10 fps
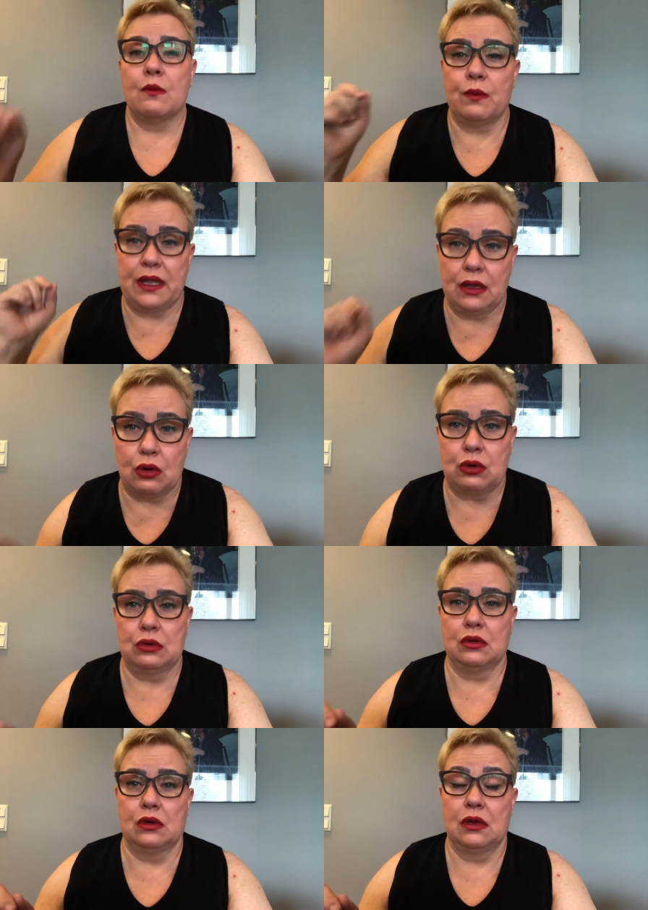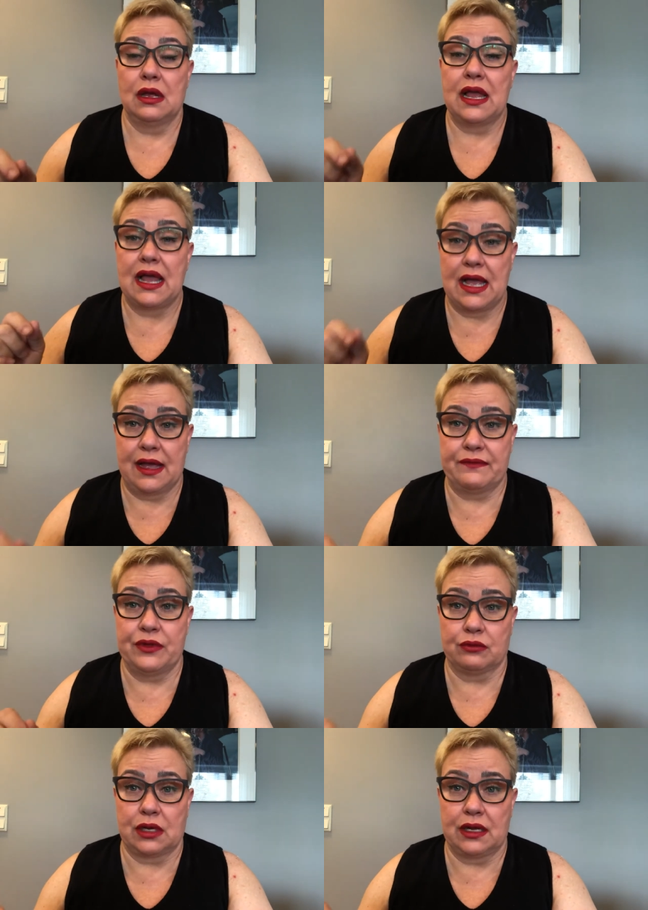We all have
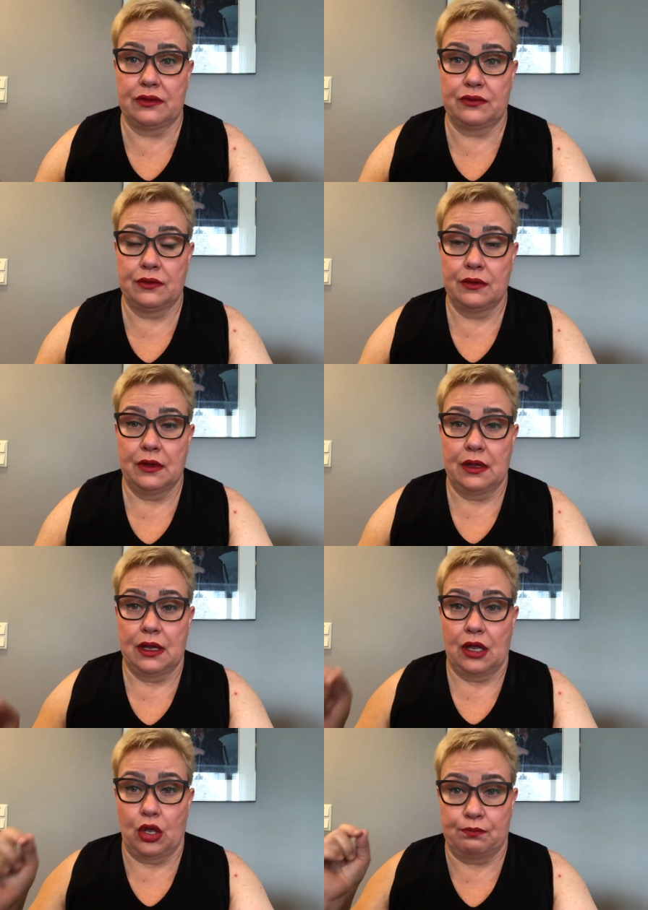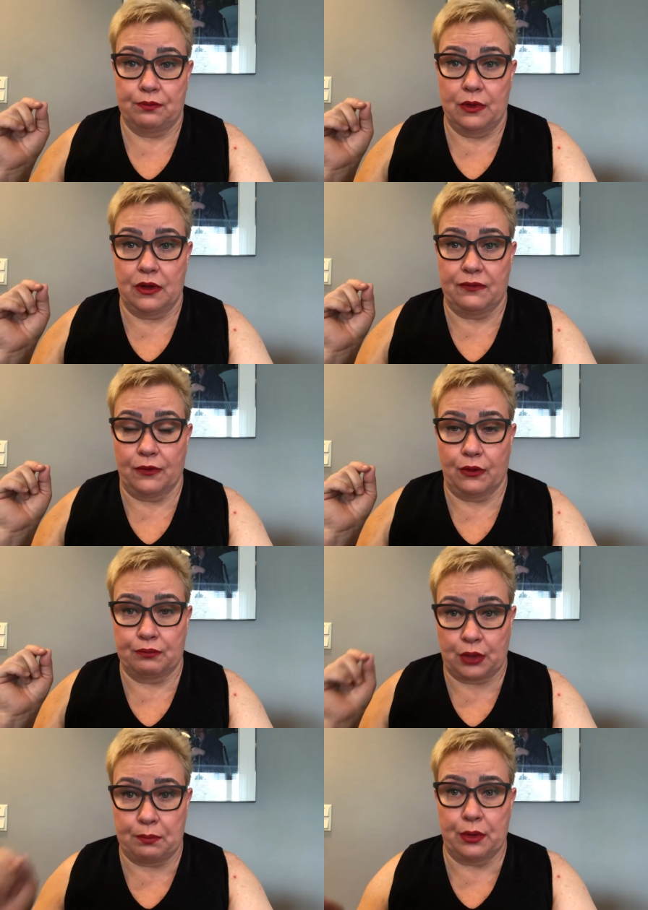the right for
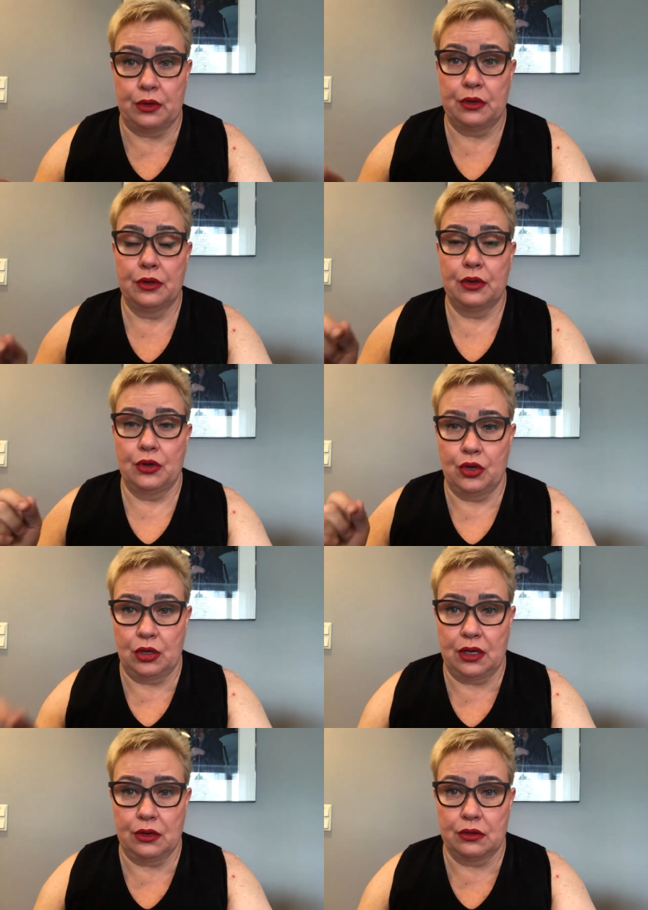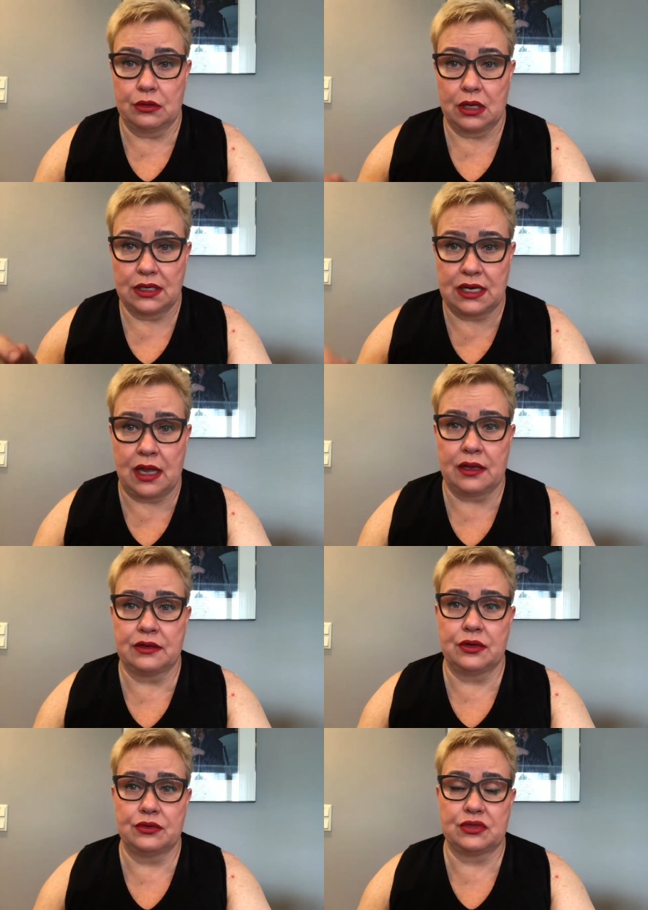proper early on
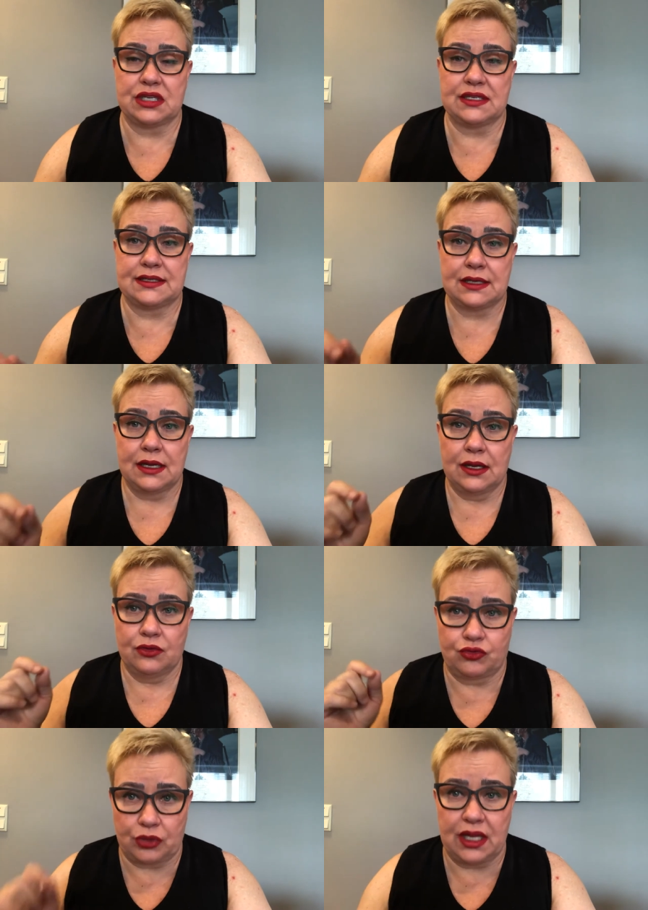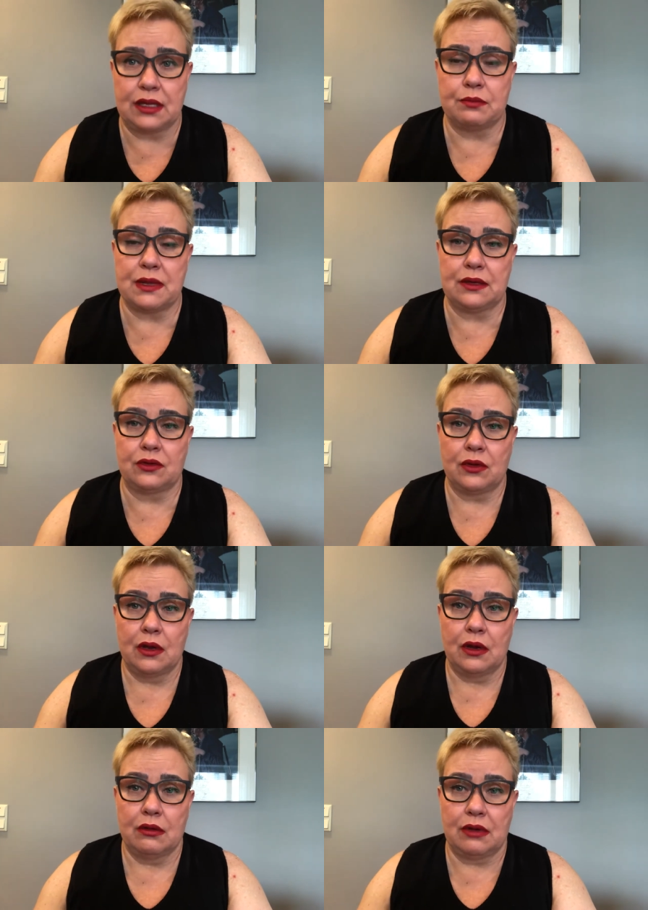diagnosis, treatment,
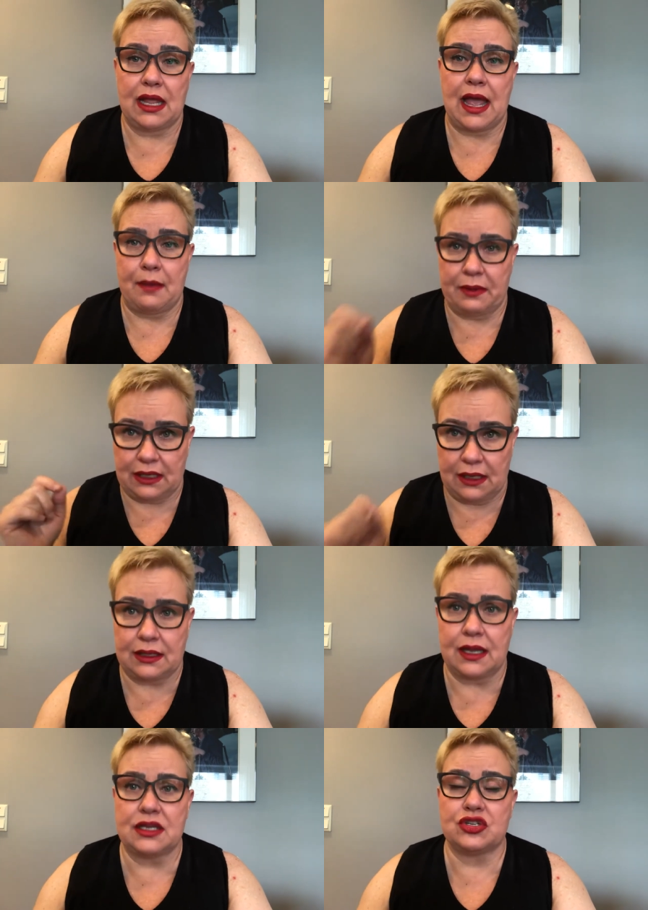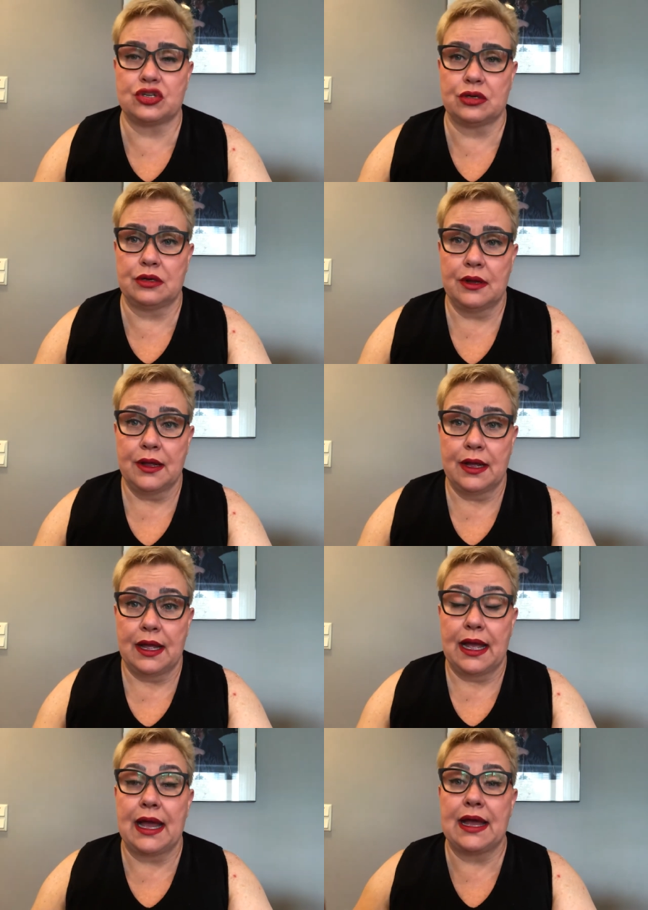rehabilitation,
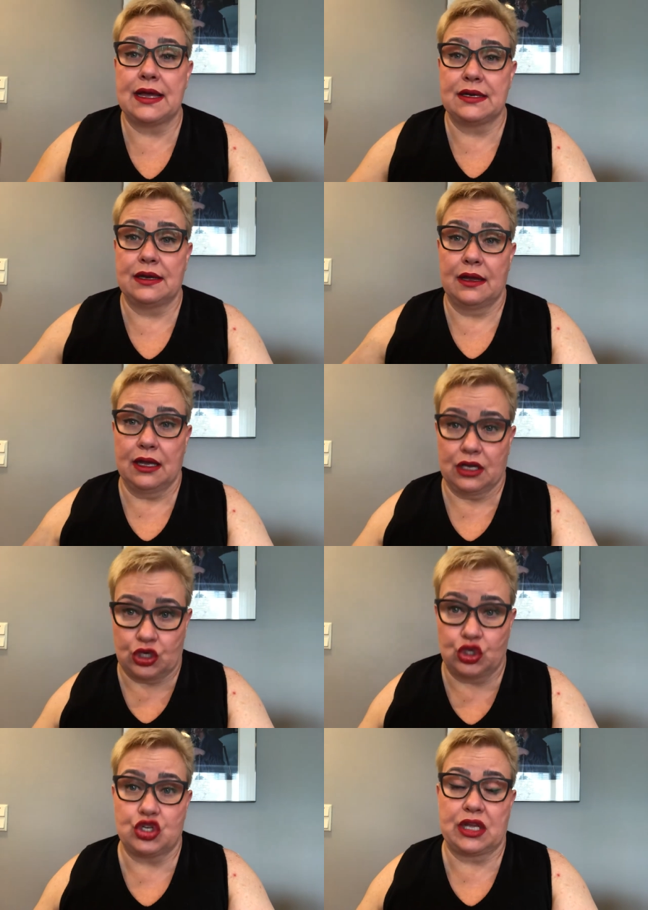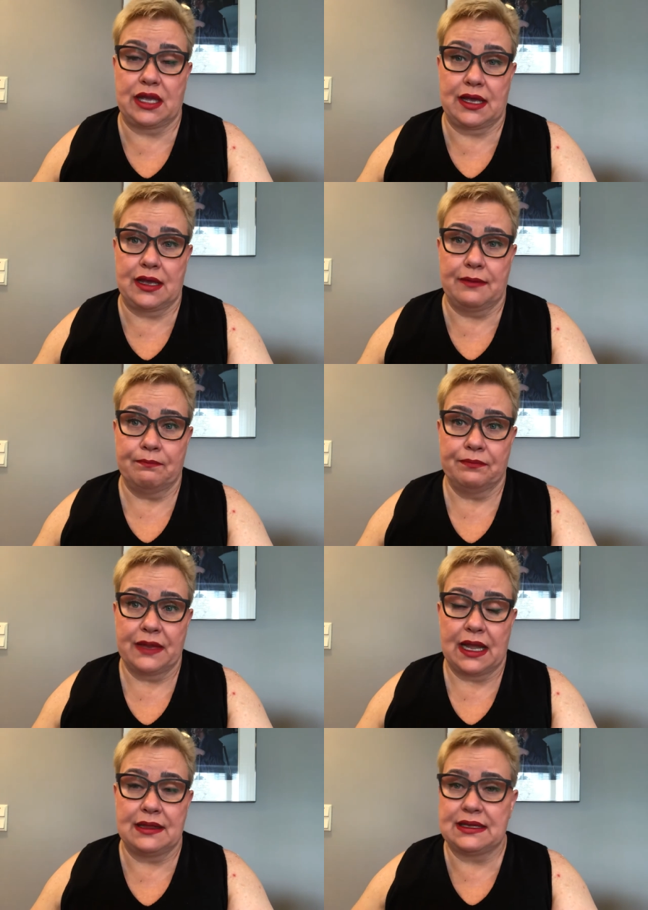and good care.
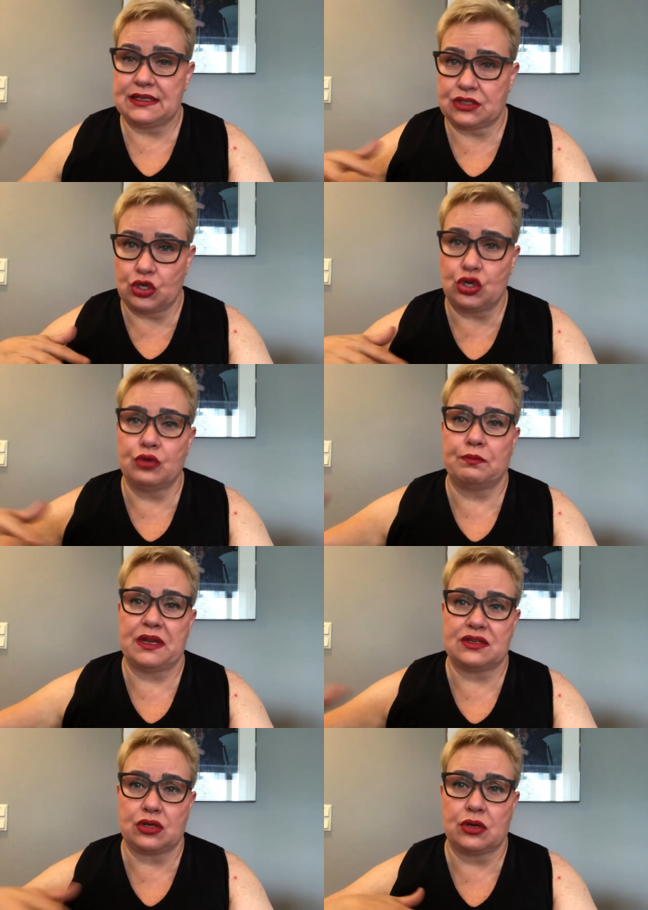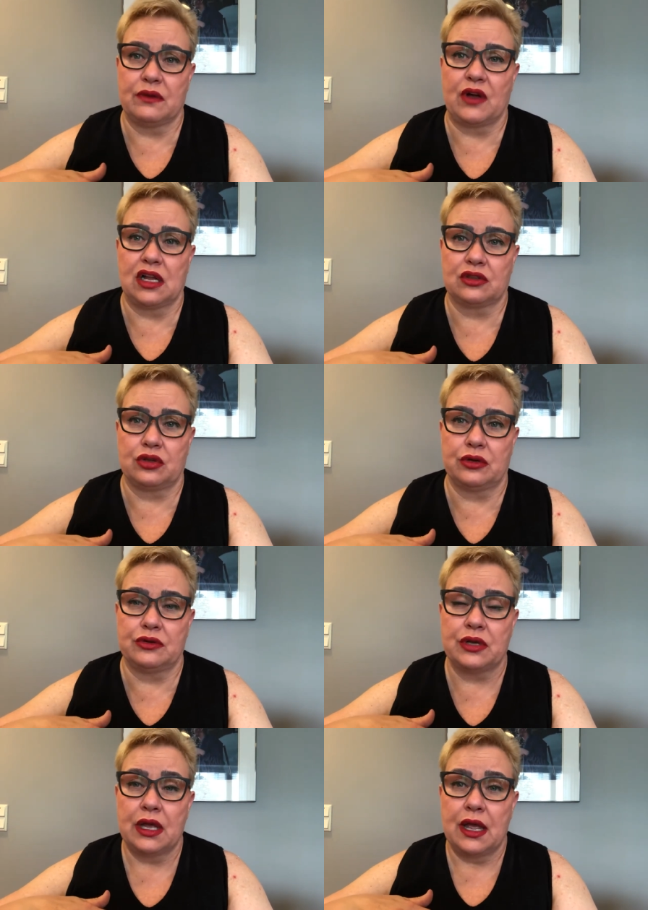And this shouldn't be sort of
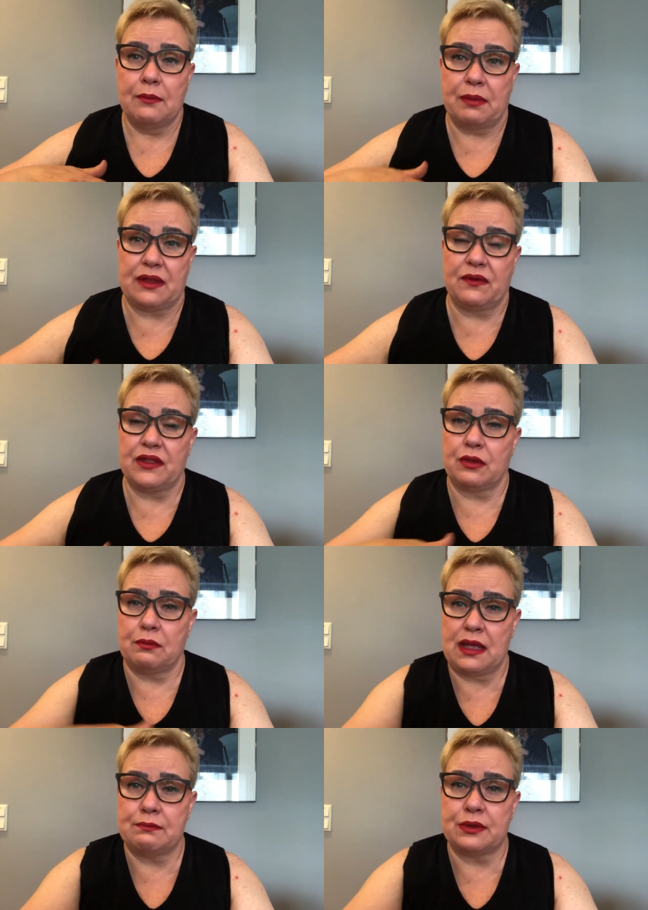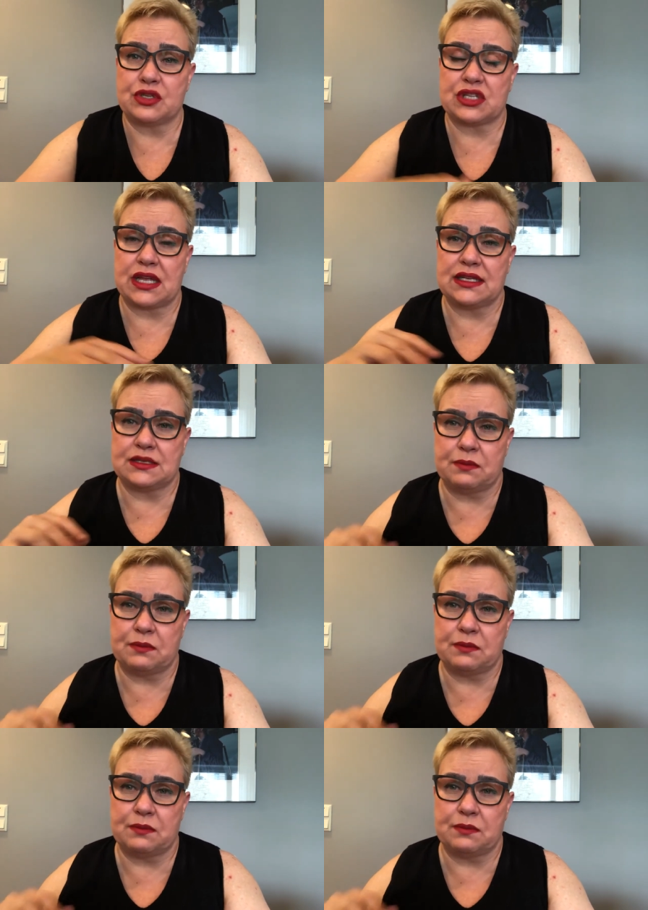altered between the member states,